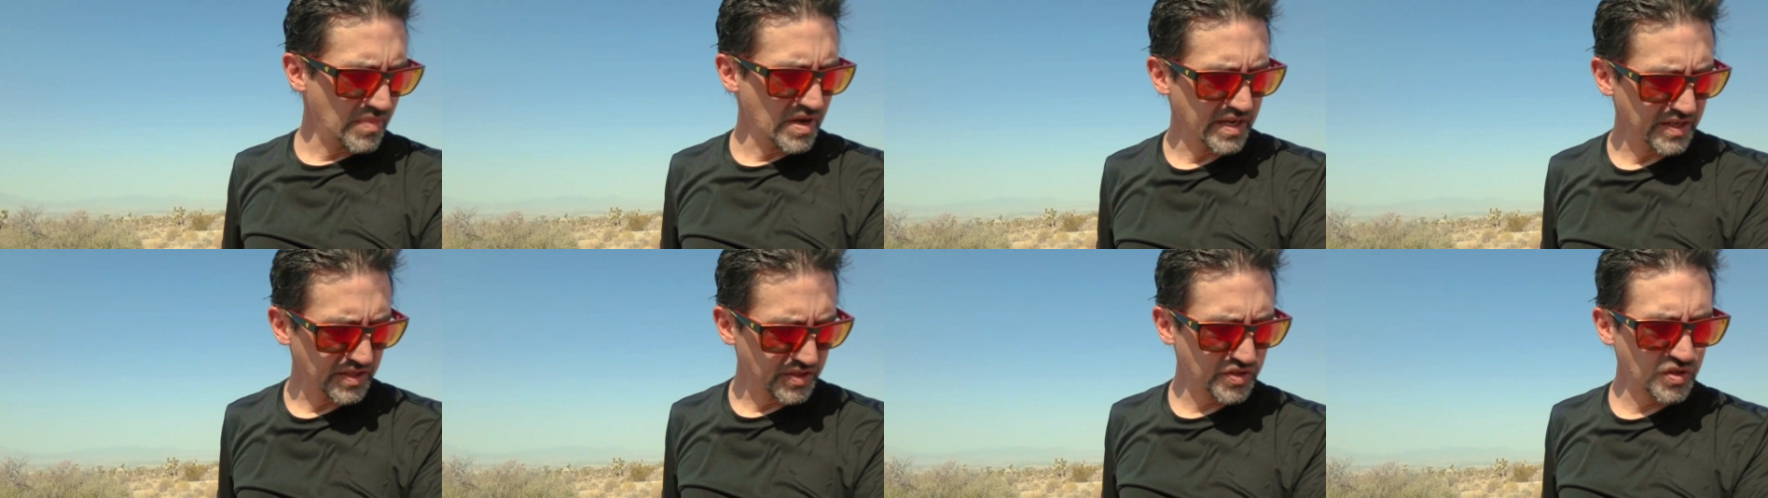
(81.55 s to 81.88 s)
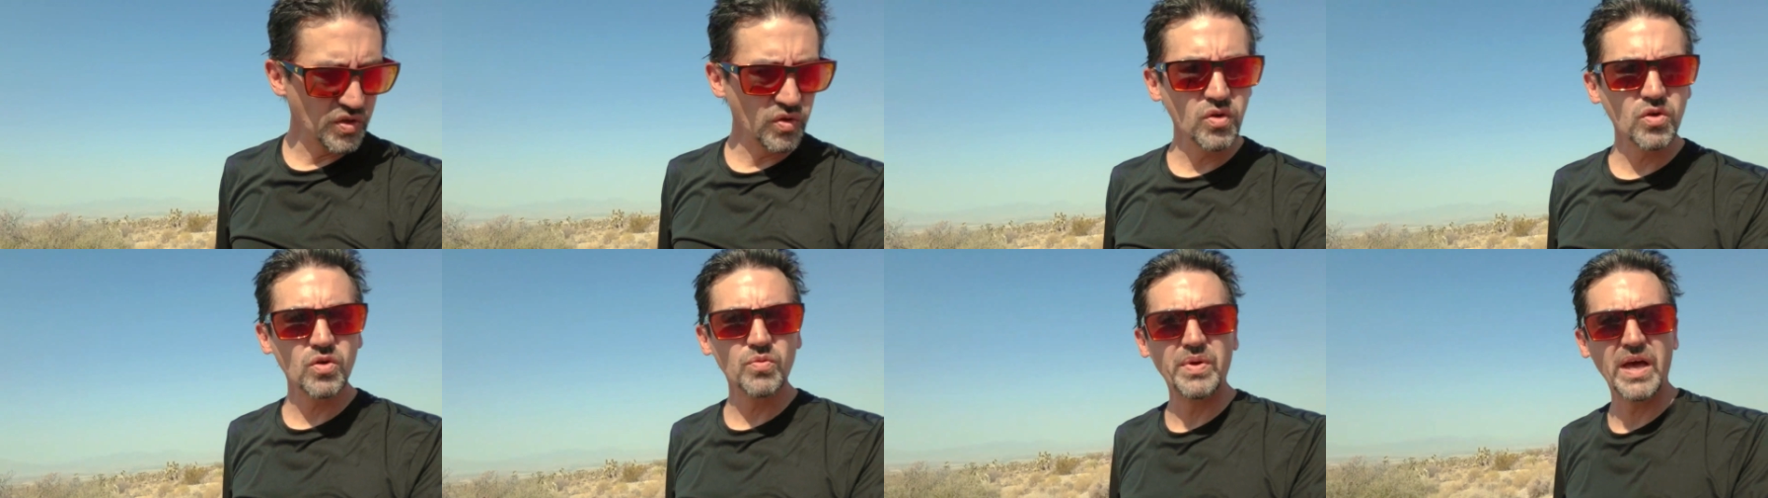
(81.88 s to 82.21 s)

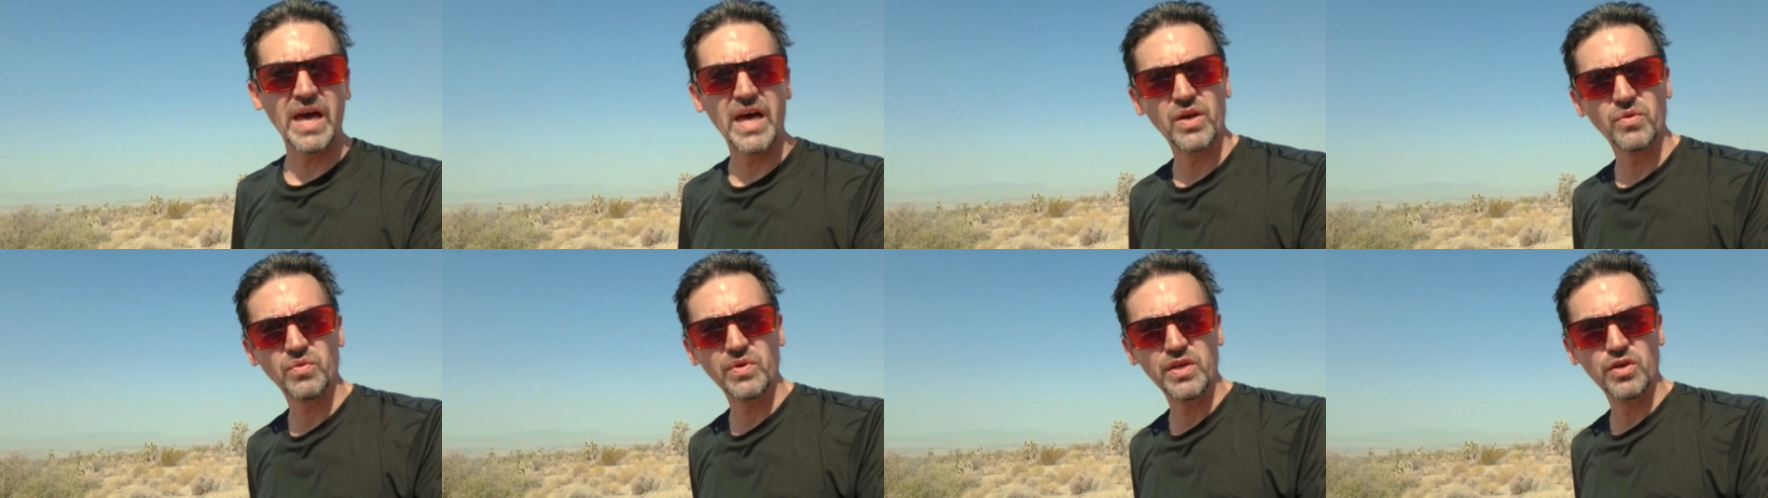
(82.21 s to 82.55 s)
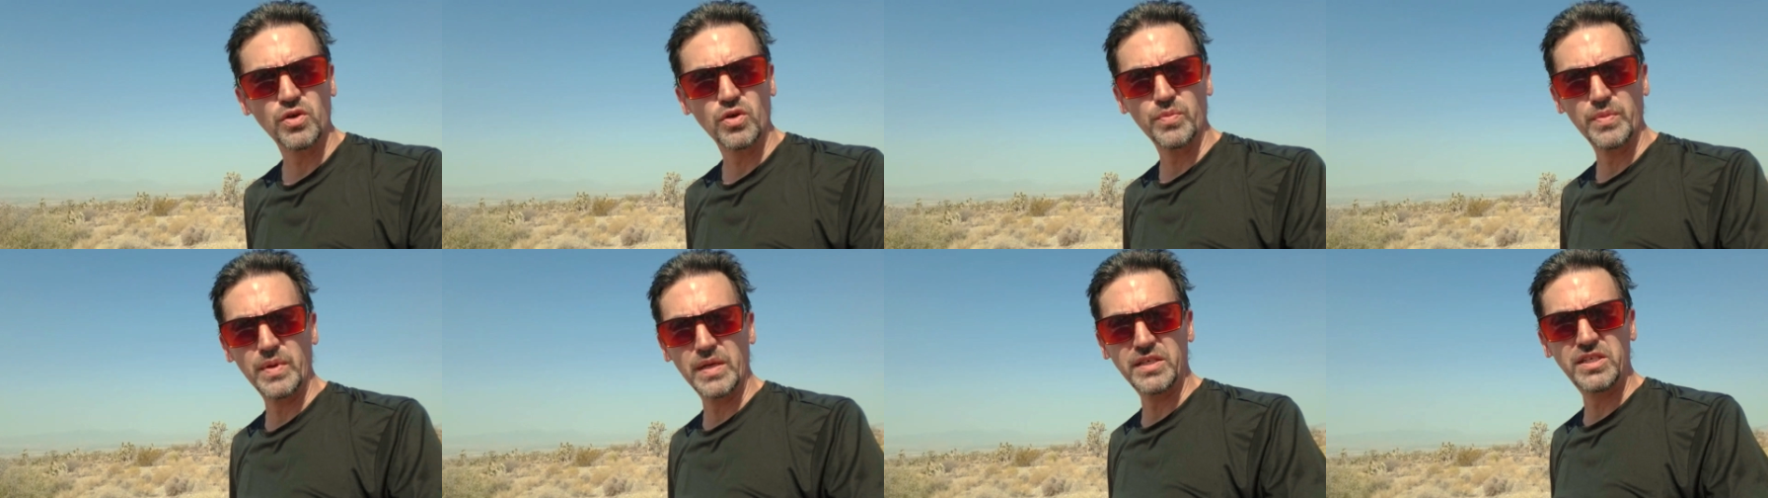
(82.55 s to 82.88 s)
solar battery
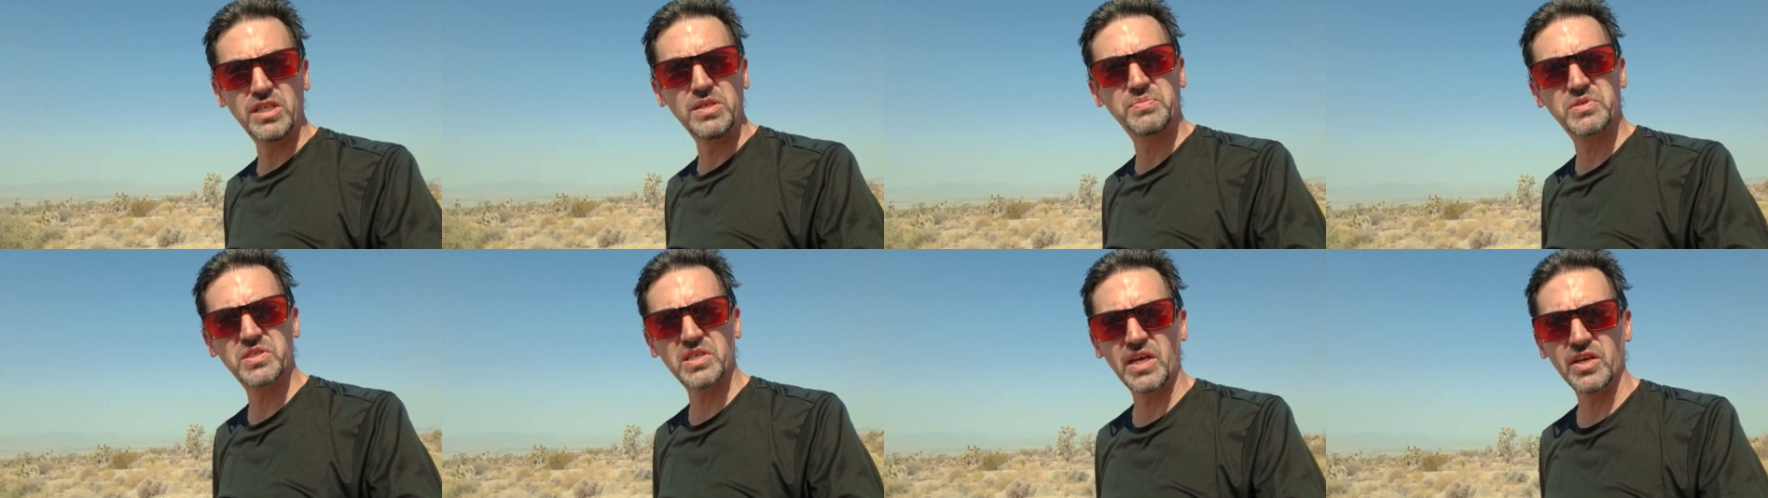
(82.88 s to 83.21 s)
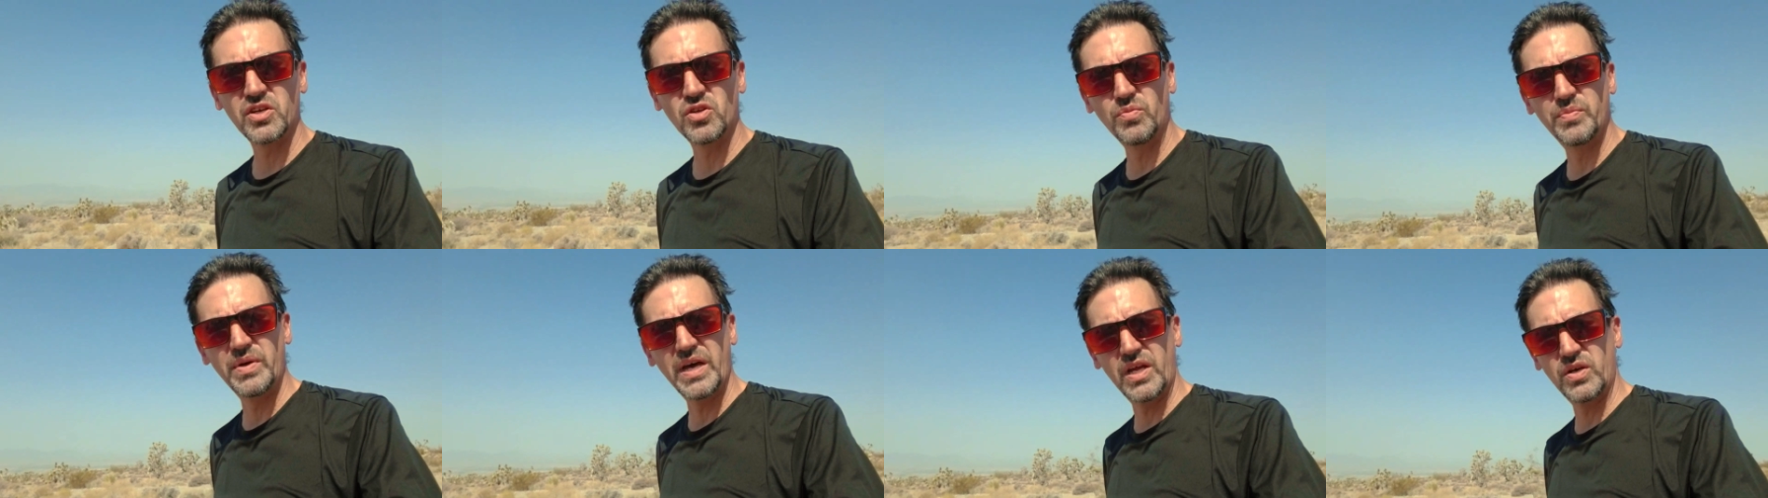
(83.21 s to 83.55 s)
or my deep
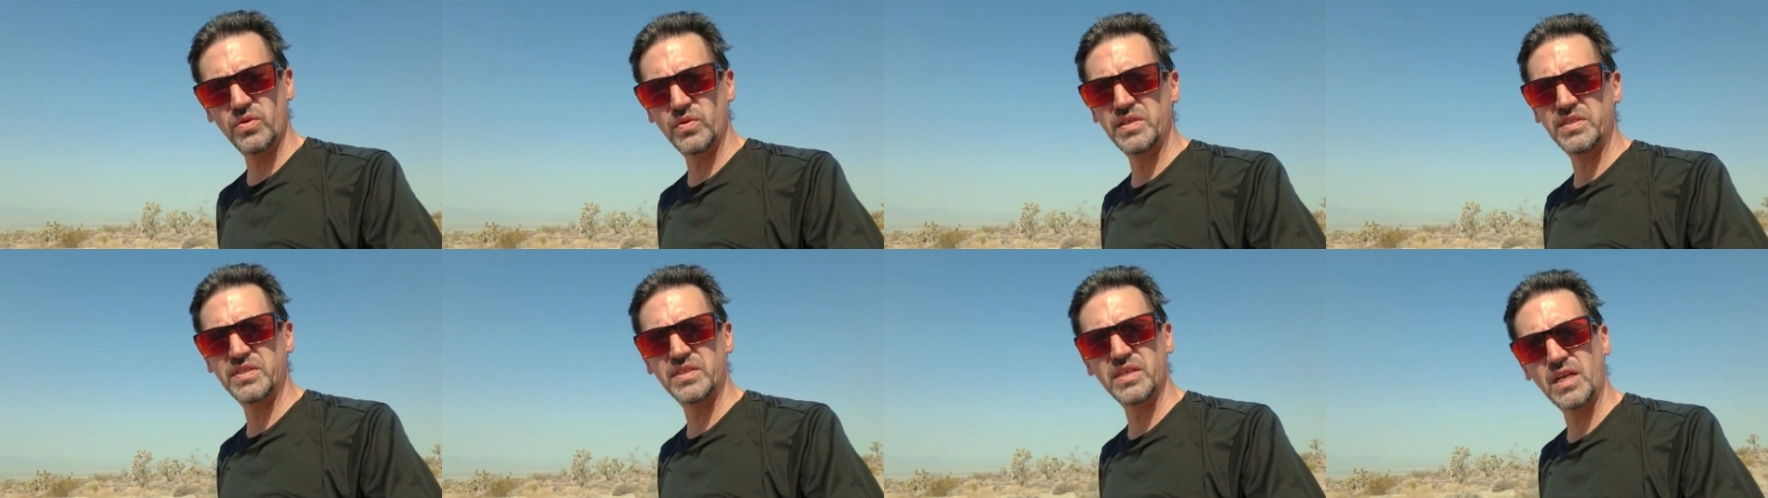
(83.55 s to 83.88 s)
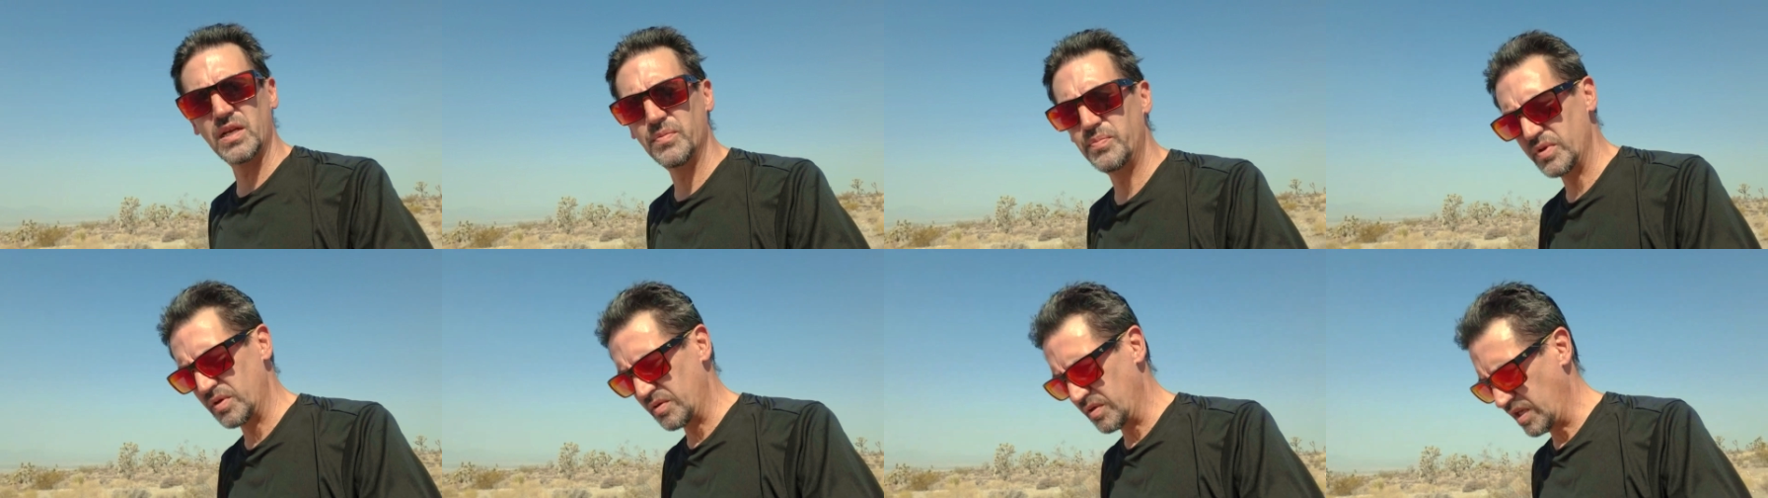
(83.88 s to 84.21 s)
cycle battery
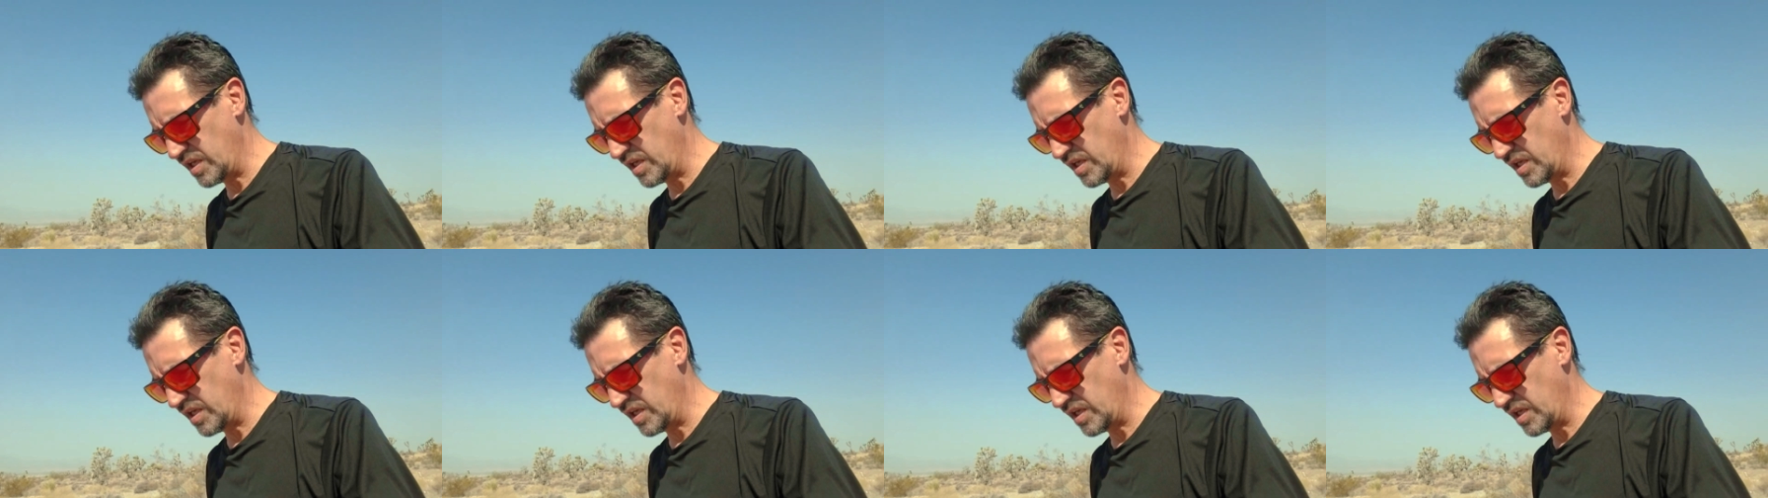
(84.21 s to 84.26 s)
setup